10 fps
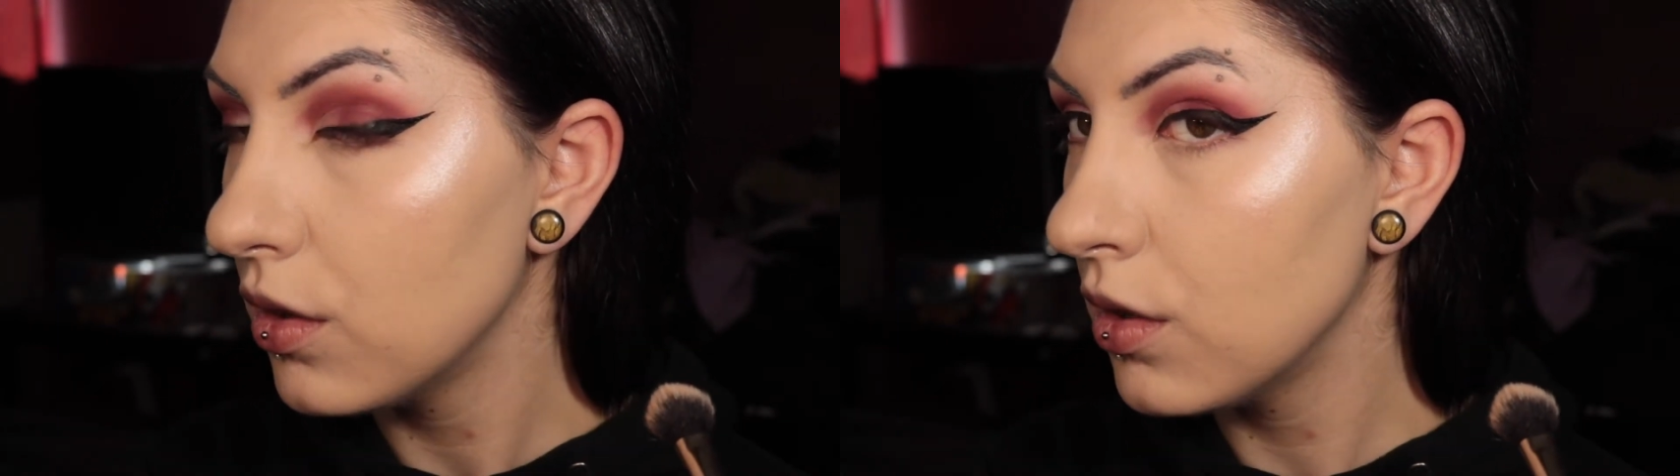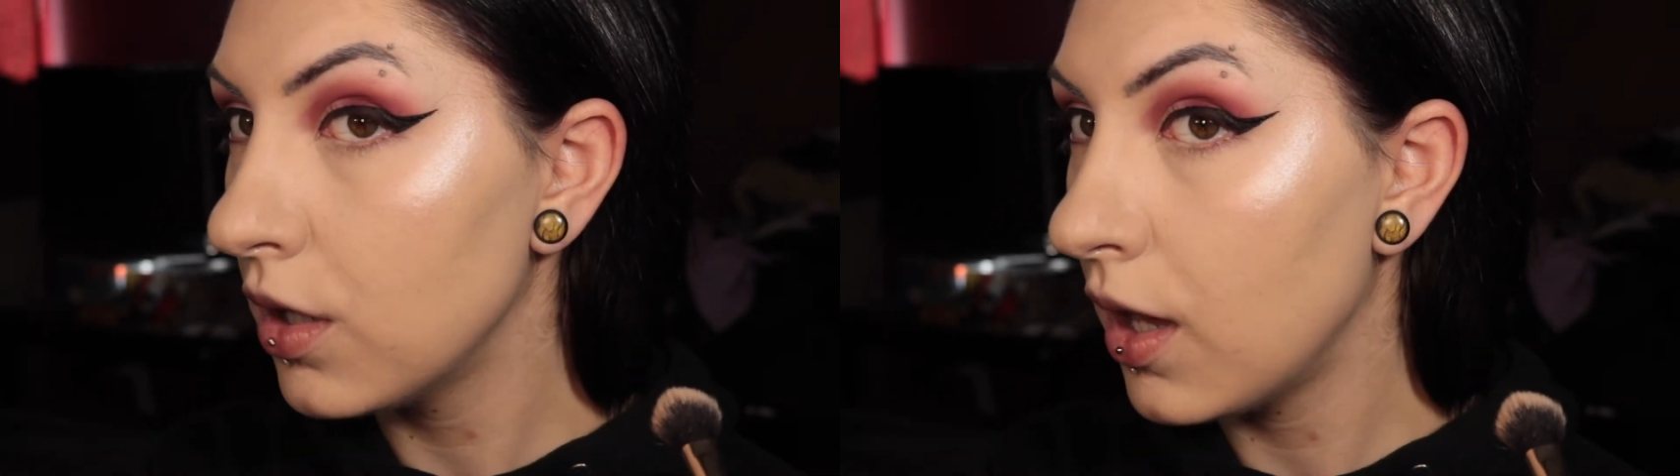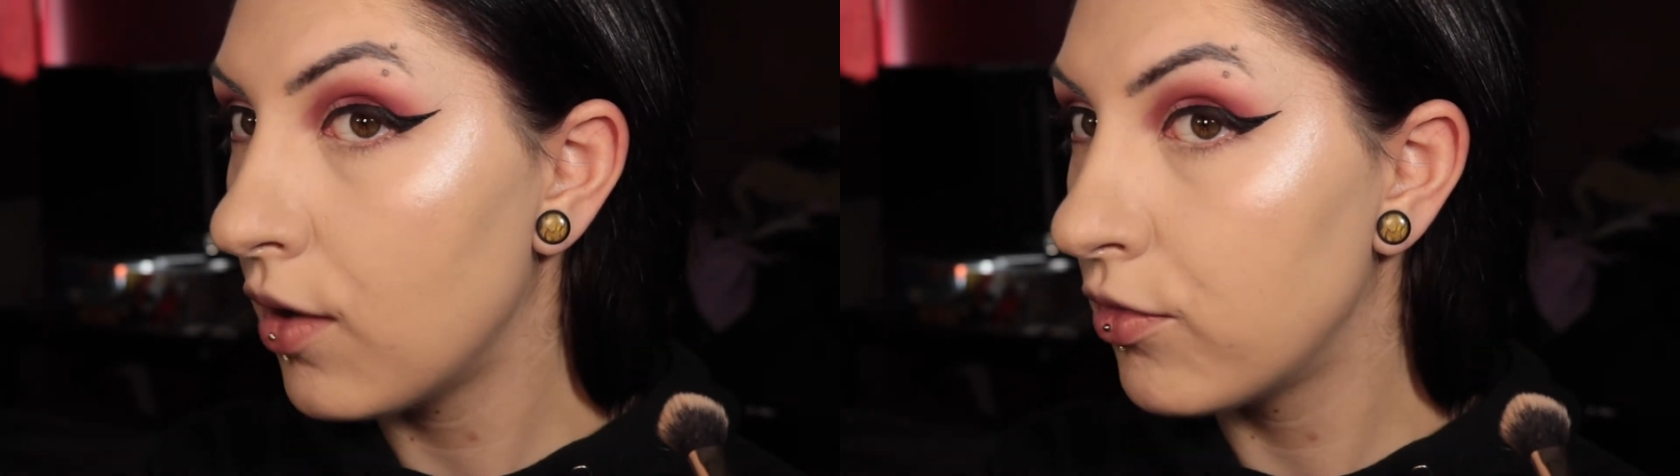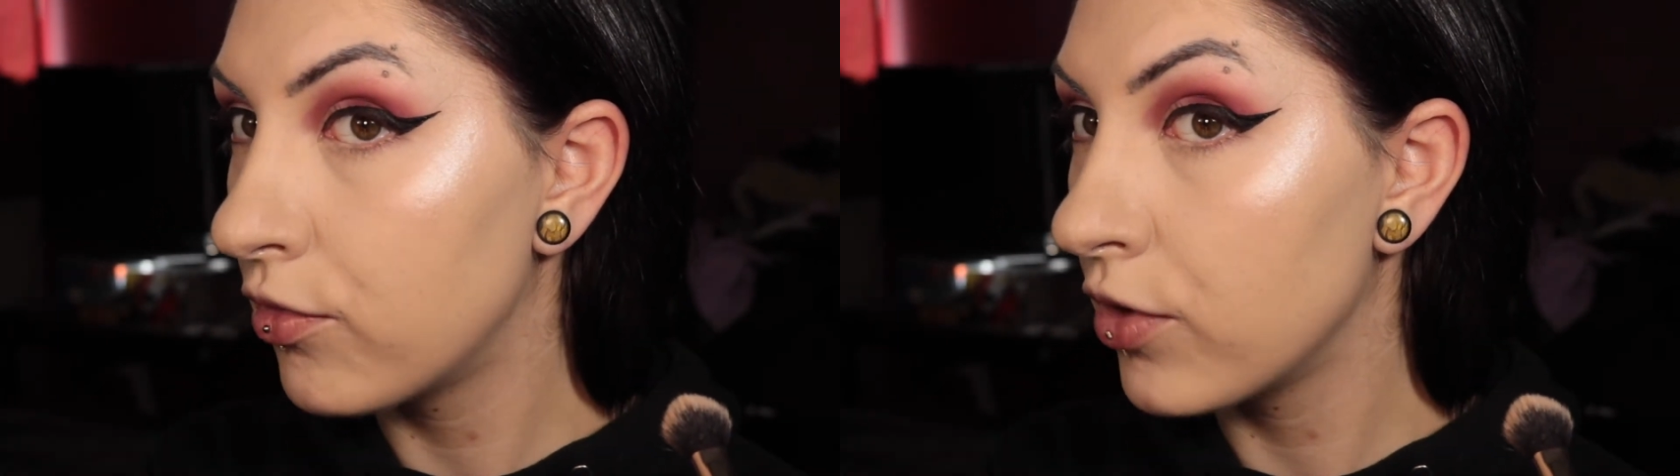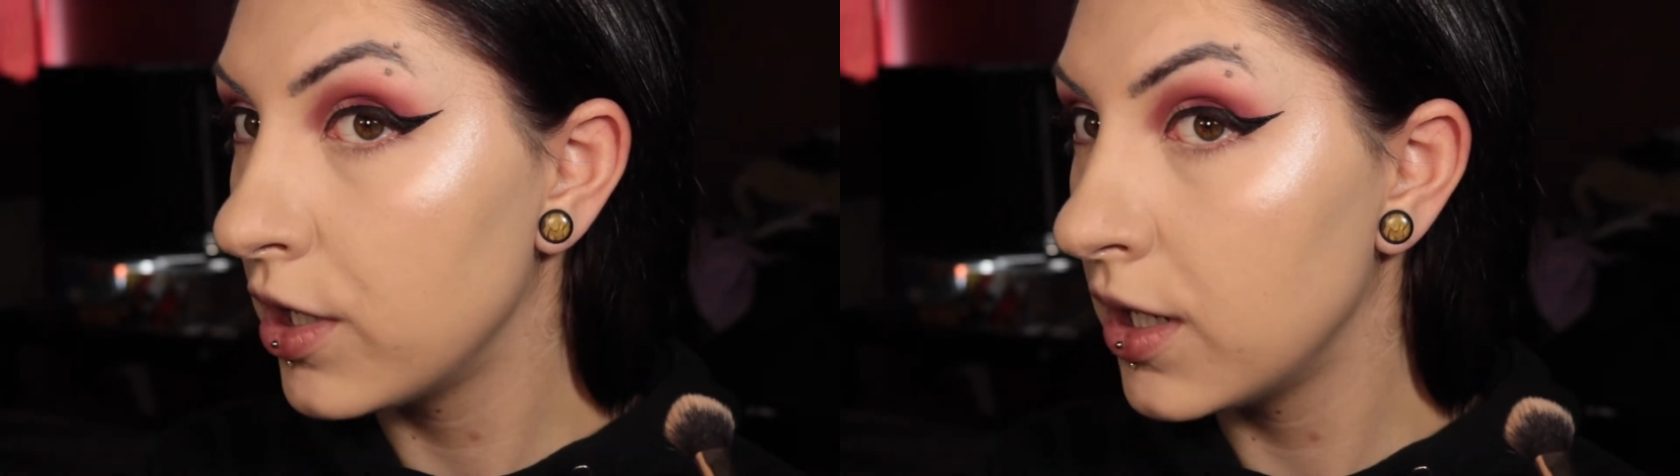Look at how
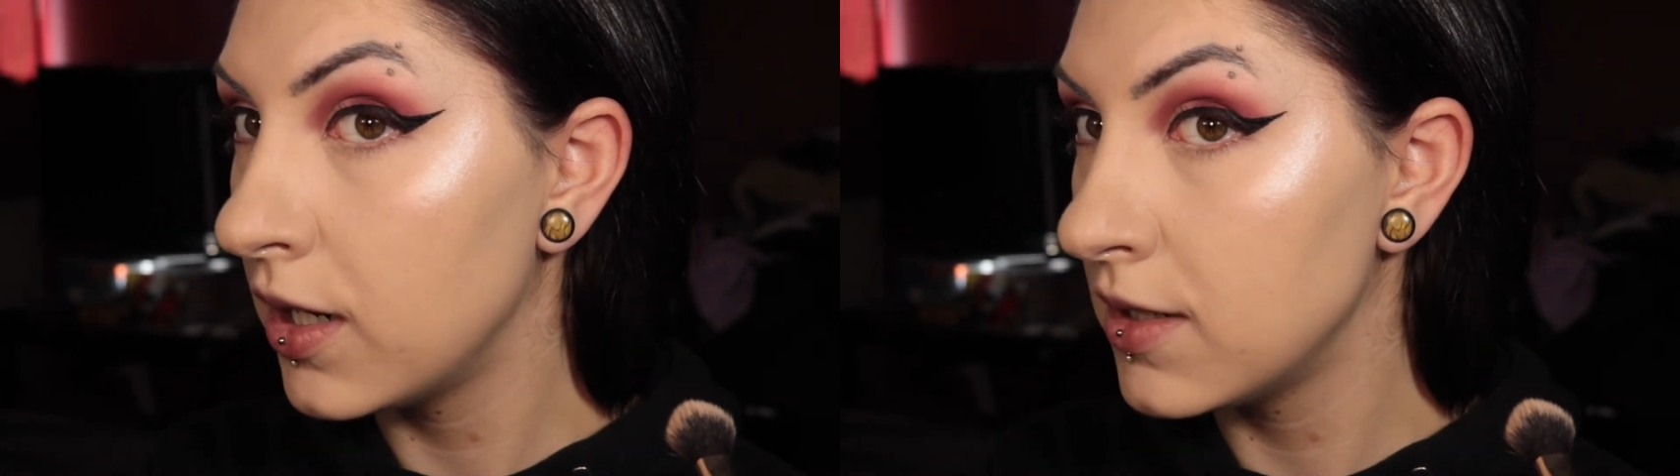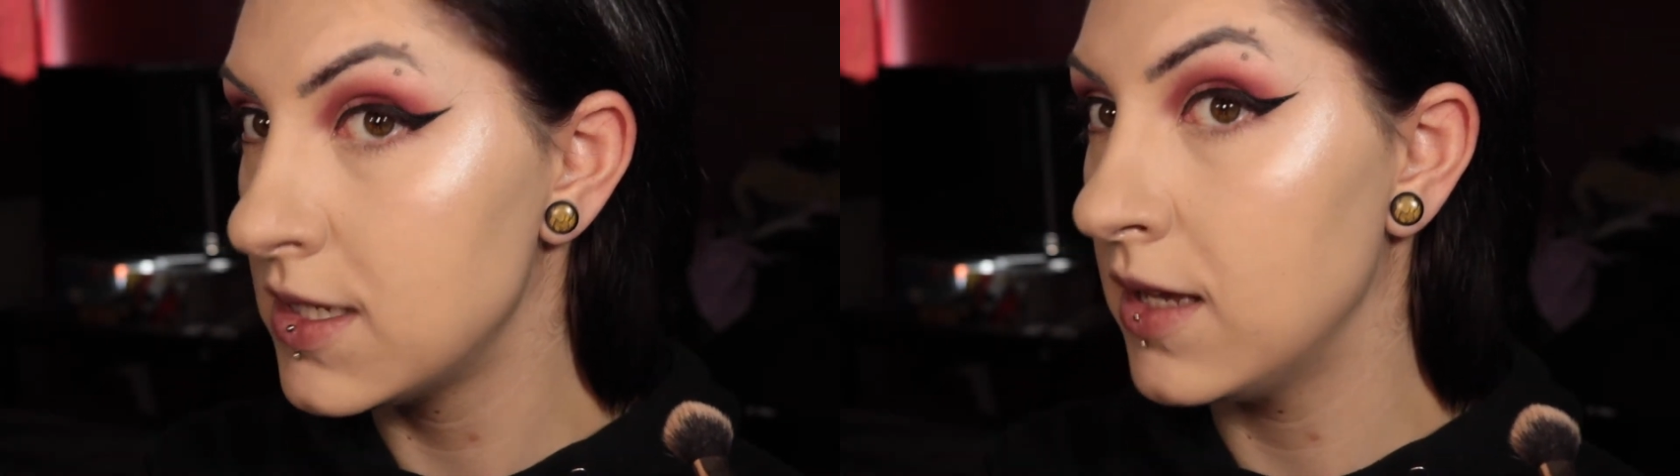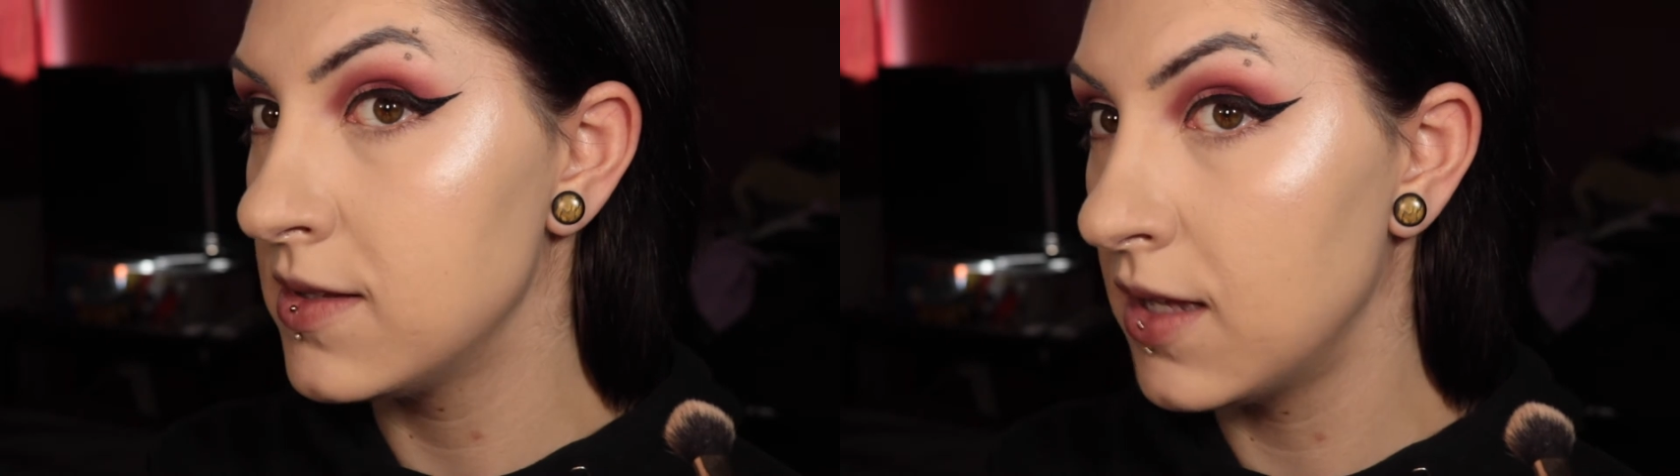freaking intense